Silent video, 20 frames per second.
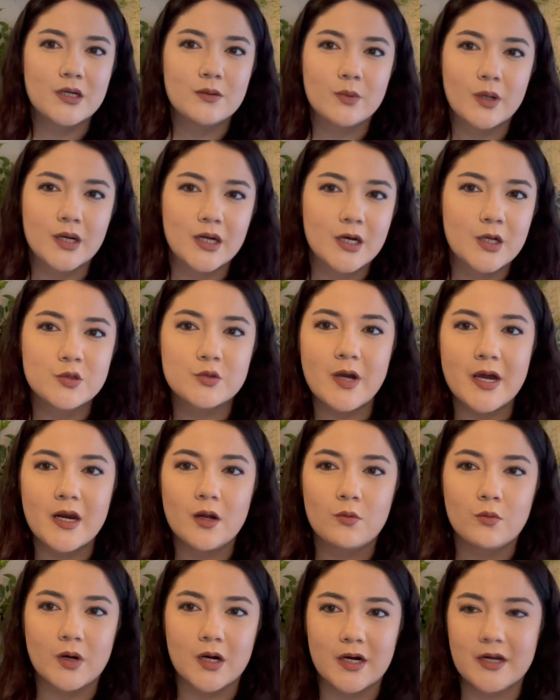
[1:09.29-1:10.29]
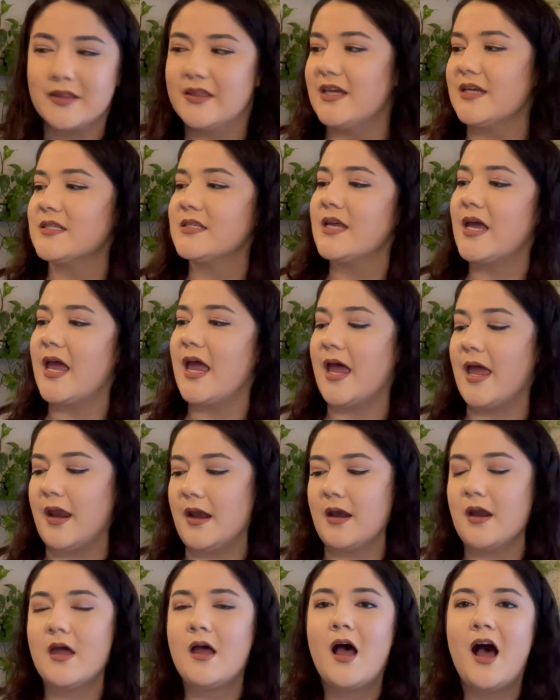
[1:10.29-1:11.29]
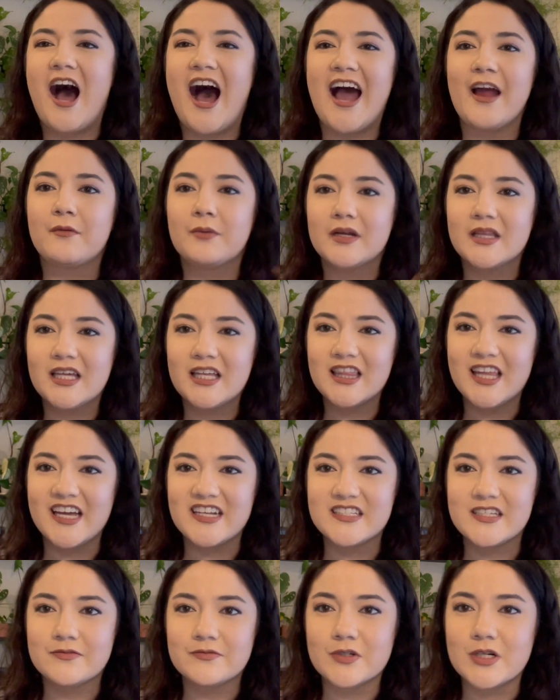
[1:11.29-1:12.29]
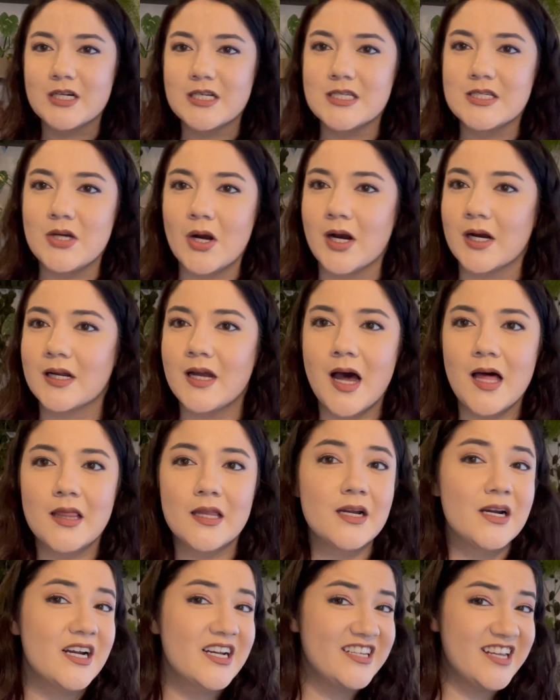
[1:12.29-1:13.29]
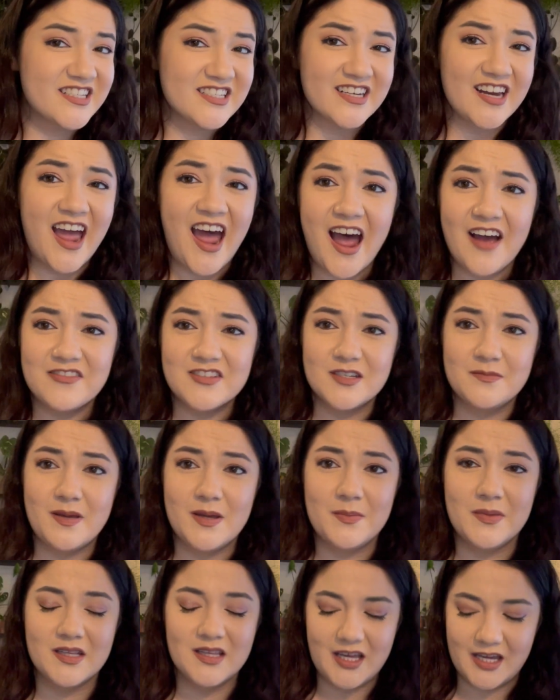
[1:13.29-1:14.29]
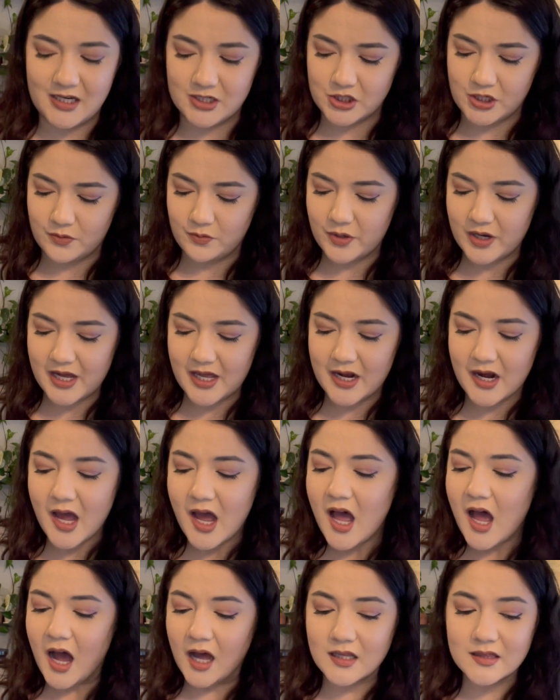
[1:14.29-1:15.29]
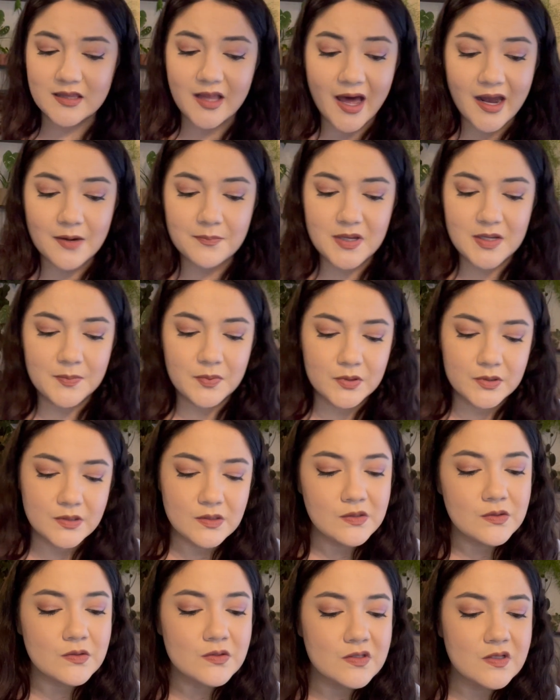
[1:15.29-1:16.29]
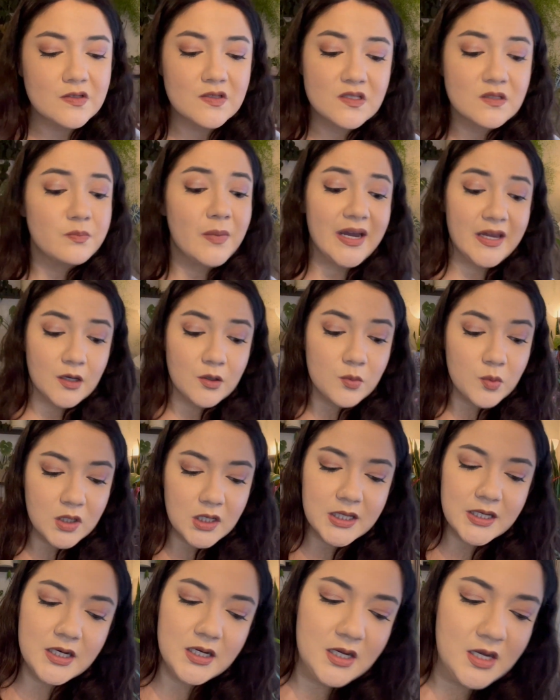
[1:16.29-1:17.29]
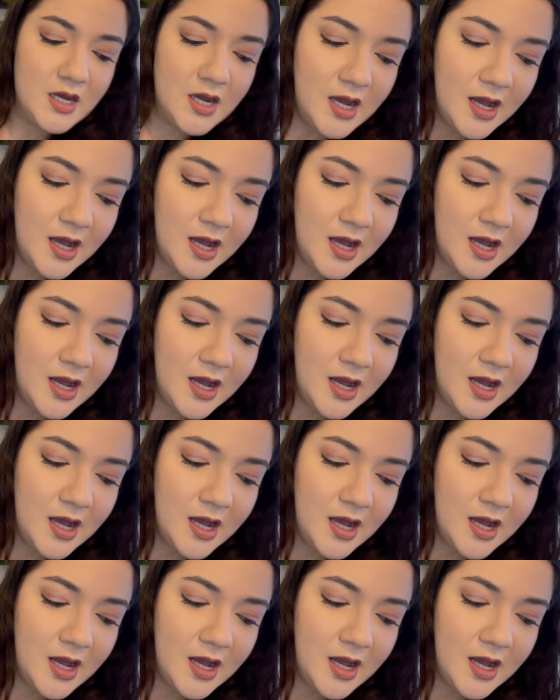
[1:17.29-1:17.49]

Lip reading: We're gonna try to work this in. I really liked it for its dark color. It doesn't have to be Malaysian wood. A lot of people use spider wood.